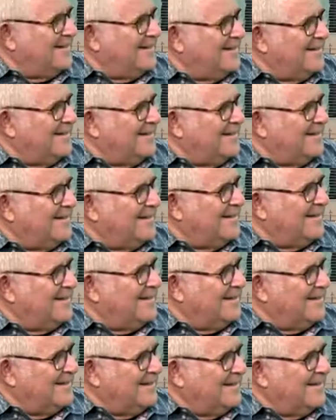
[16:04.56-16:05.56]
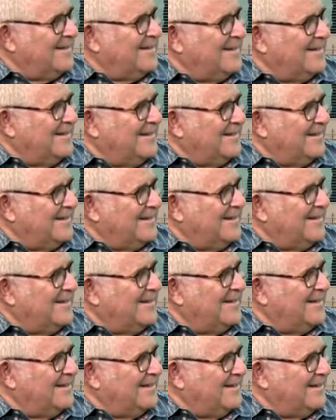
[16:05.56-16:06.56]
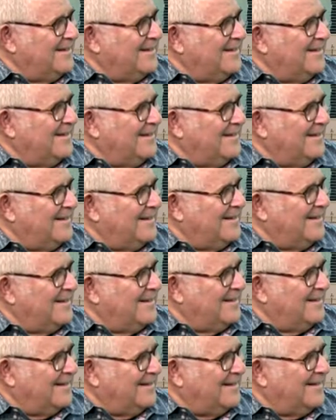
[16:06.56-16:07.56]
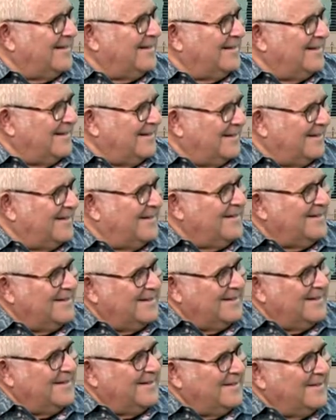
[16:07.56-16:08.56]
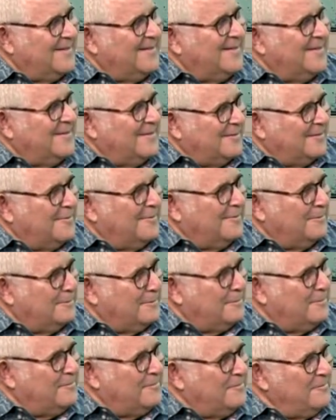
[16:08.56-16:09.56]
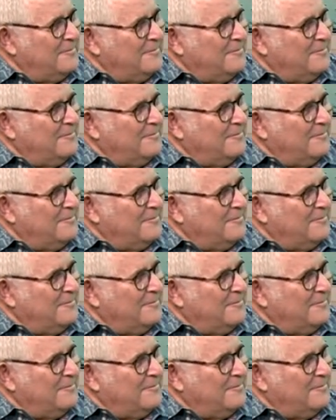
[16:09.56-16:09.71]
(not speaking)